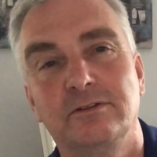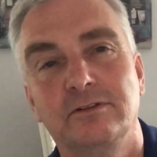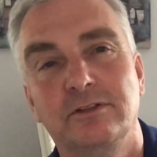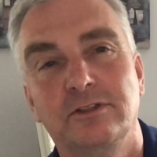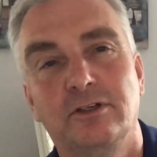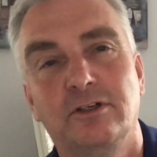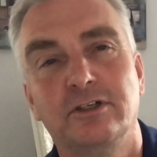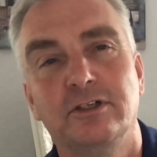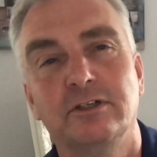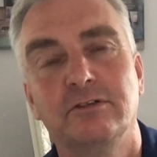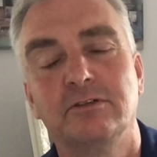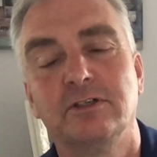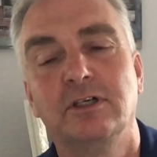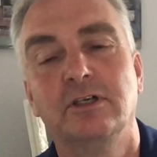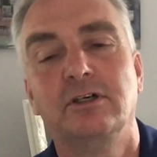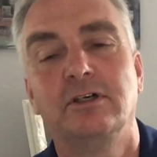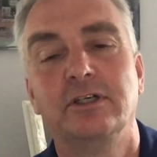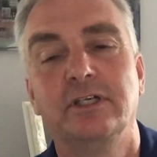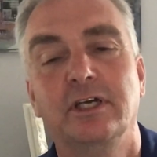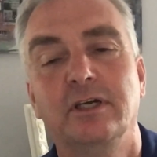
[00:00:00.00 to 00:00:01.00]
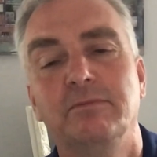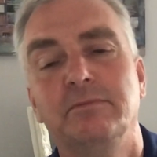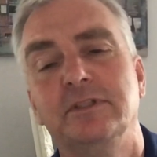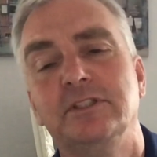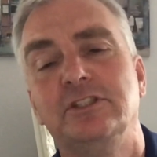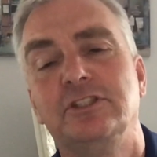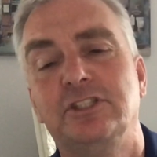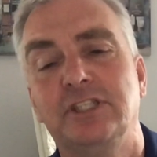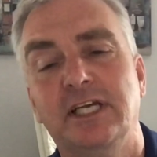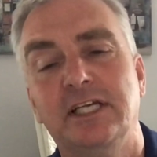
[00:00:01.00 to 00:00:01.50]
Lord our God, how
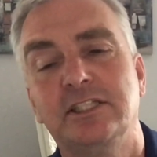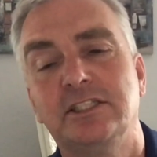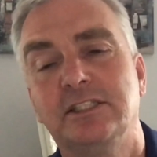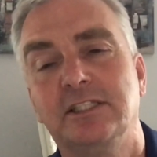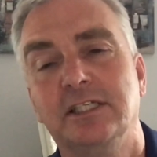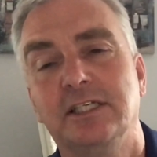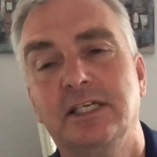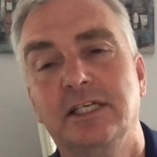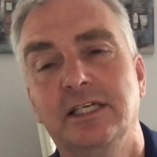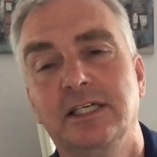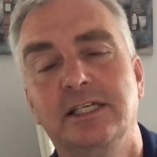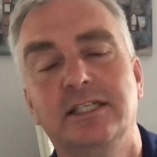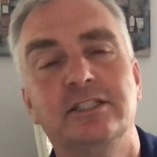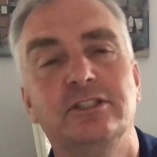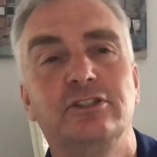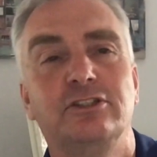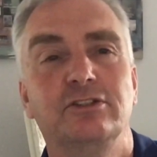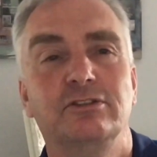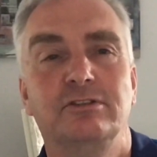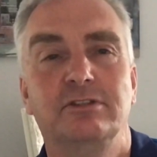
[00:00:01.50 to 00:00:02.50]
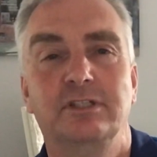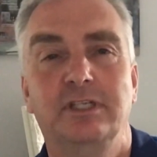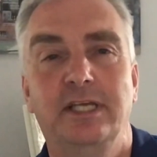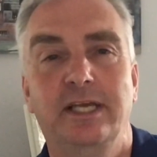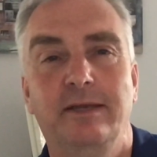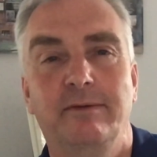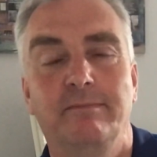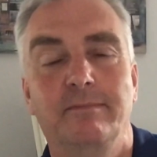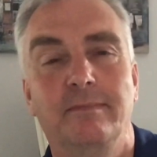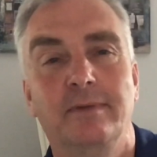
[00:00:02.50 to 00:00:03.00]
majestic is Your
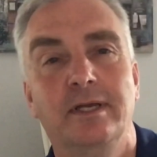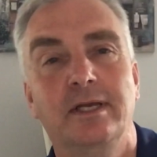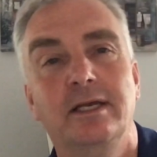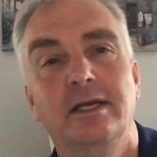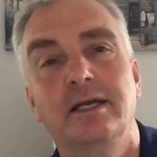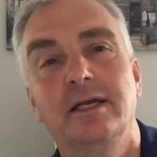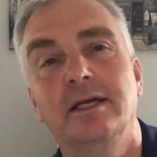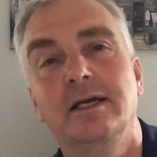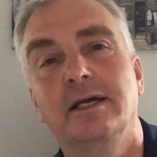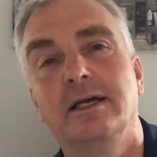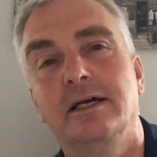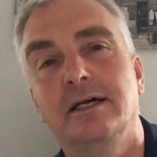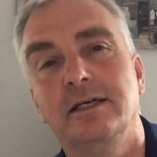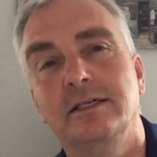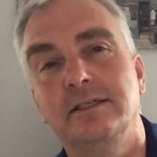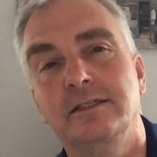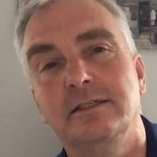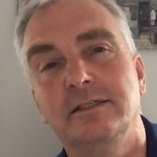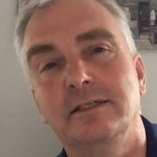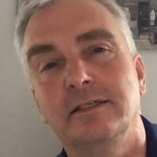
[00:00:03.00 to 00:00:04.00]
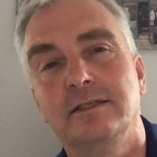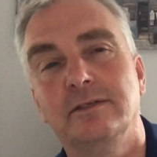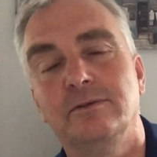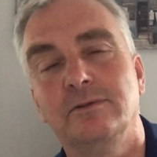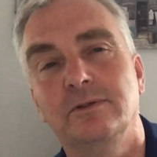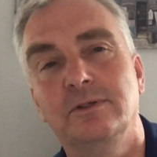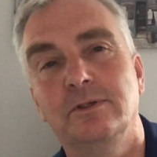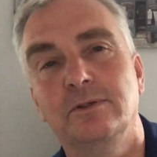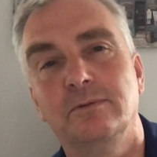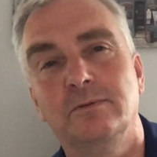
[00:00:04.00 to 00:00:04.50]
name, and
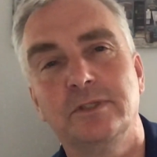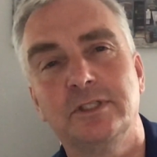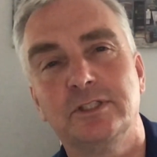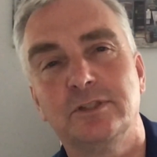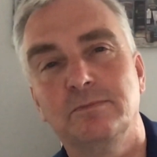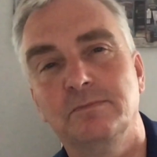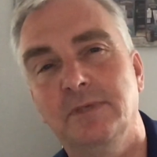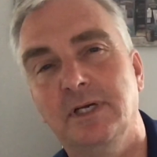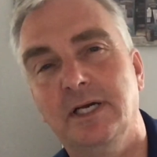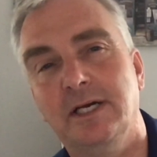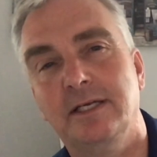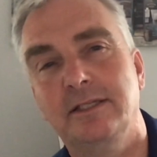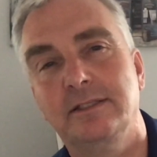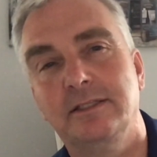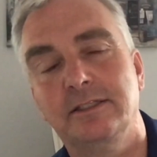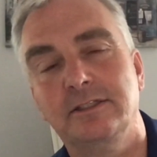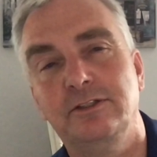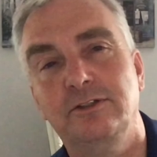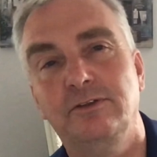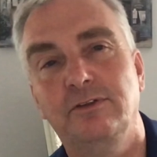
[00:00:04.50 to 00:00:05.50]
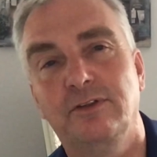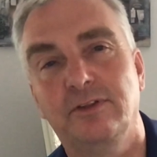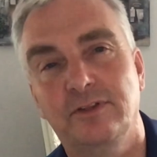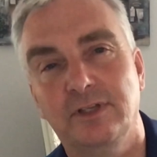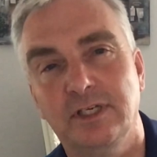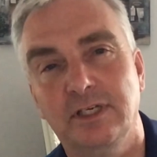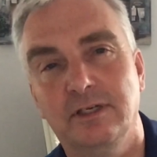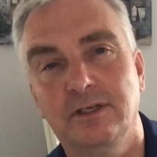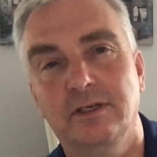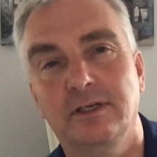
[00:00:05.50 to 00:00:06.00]
what is man that You
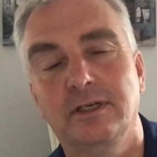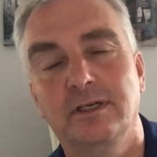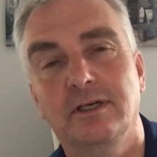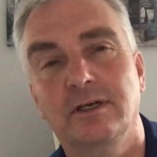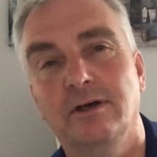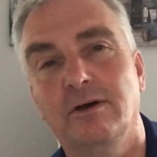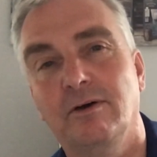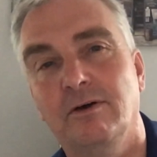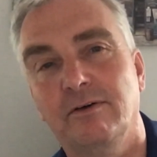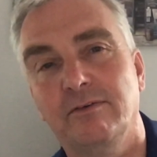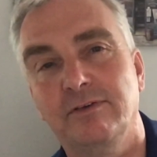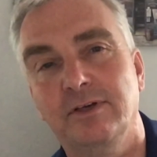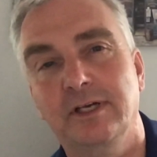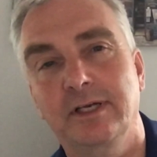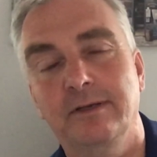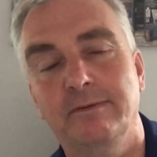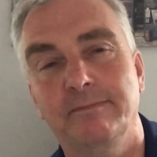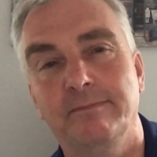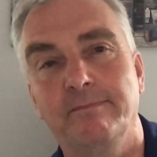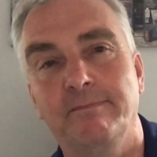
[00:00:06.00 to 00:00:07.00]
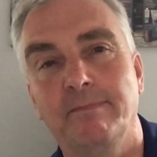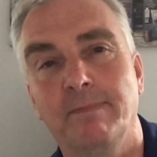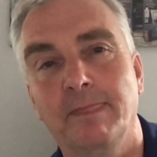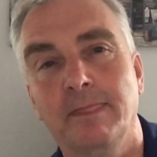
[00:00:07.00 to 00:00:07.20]
think of him?